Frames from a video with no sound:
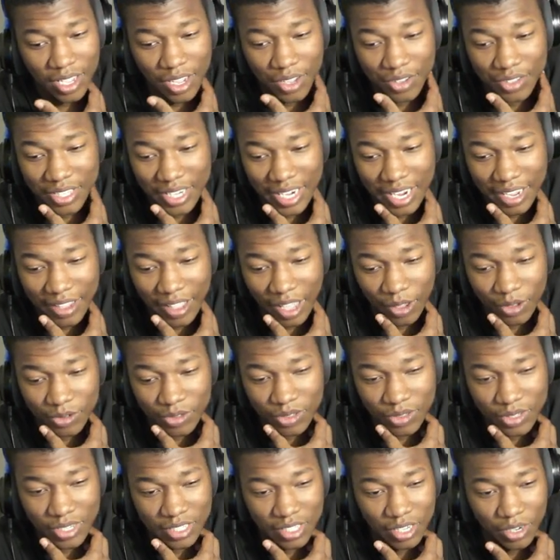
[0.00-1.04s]
Other than that, I'll
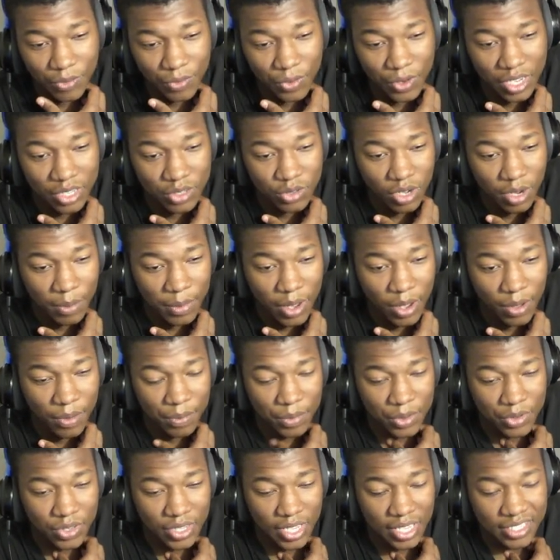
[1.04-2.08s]
see you guys later for next one. I'm
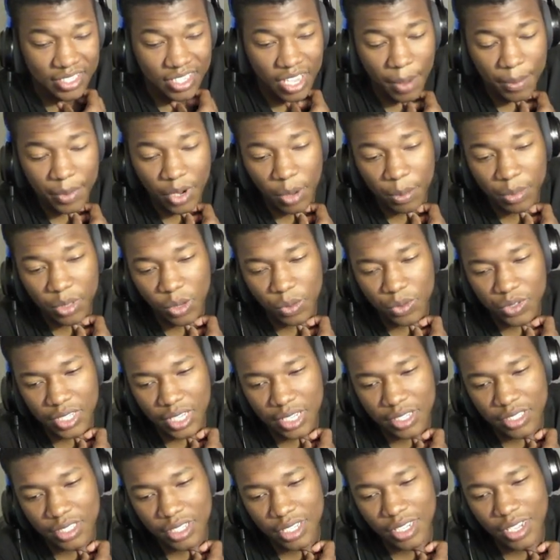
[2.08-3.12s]
out. Make sure you guys comment down below what you
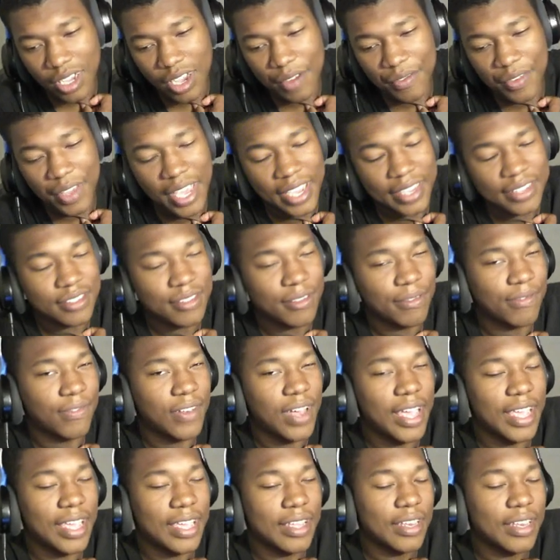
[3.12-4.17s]
guys think of
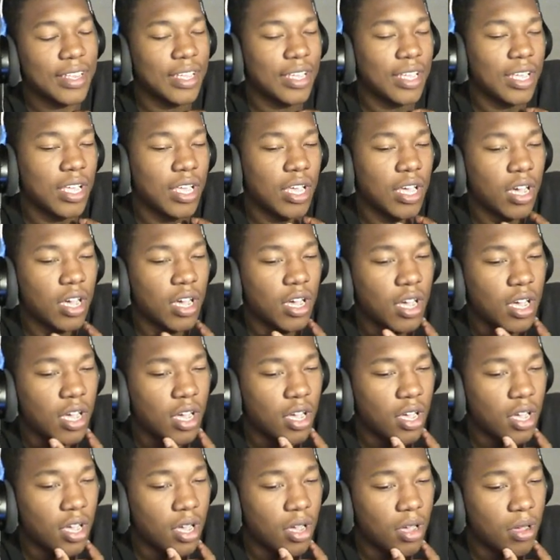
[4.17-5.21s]
XDefiant.
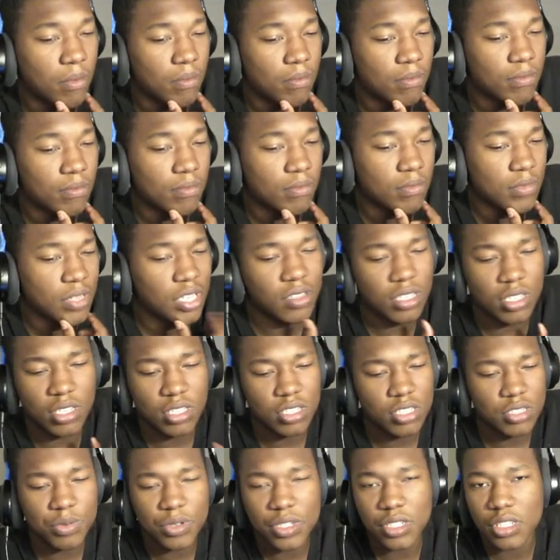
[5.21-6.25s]
Yeah, it
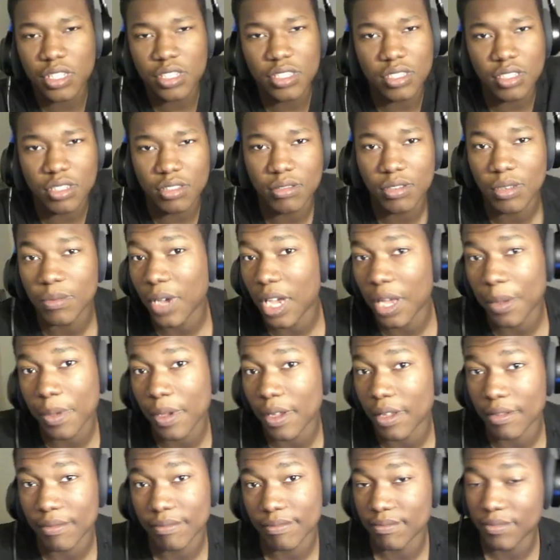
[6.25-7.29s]
looks pretty decent in my
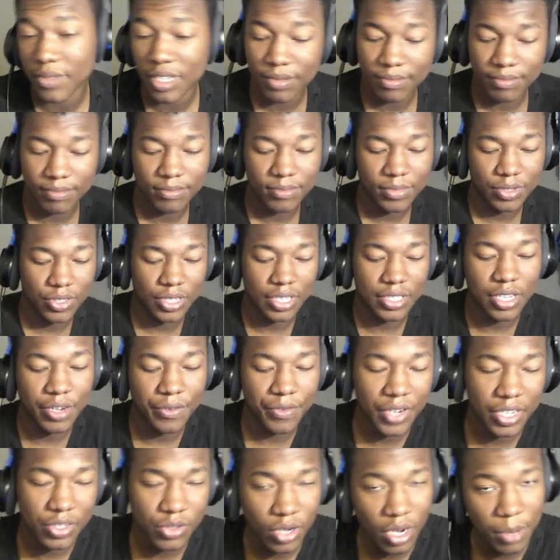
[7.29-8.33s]
opinion. Yeah. See you guys
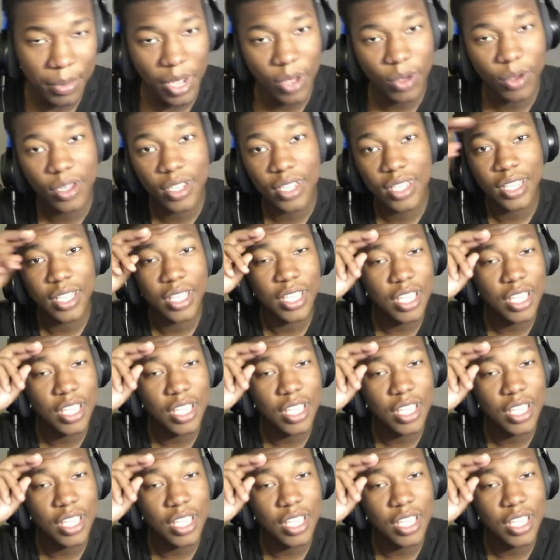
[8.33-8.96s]
later for next one. I'm out.